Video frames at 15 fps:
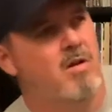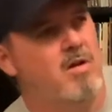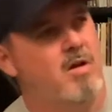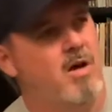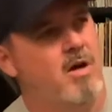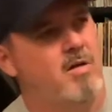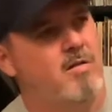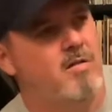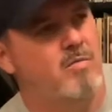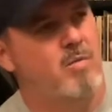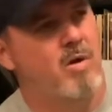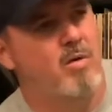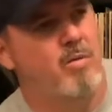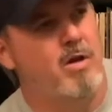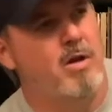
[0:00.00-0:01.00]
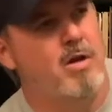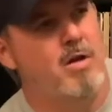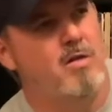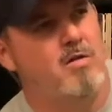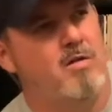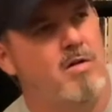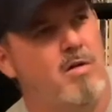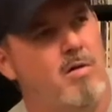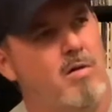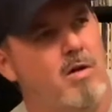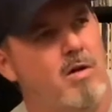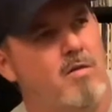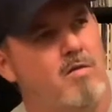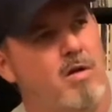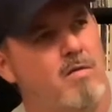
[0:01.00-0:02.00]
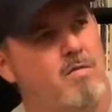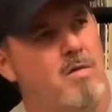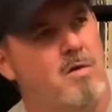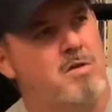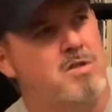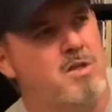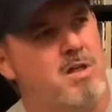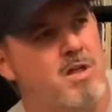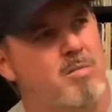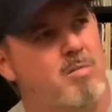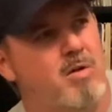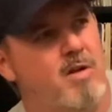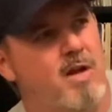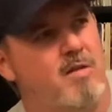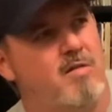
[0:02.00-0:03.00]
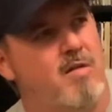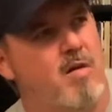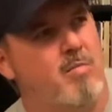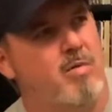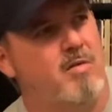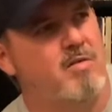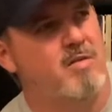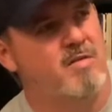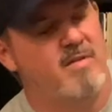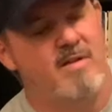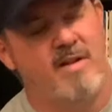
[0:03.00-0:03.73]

cuts where we need to, and it's unfortunate, but that's our business.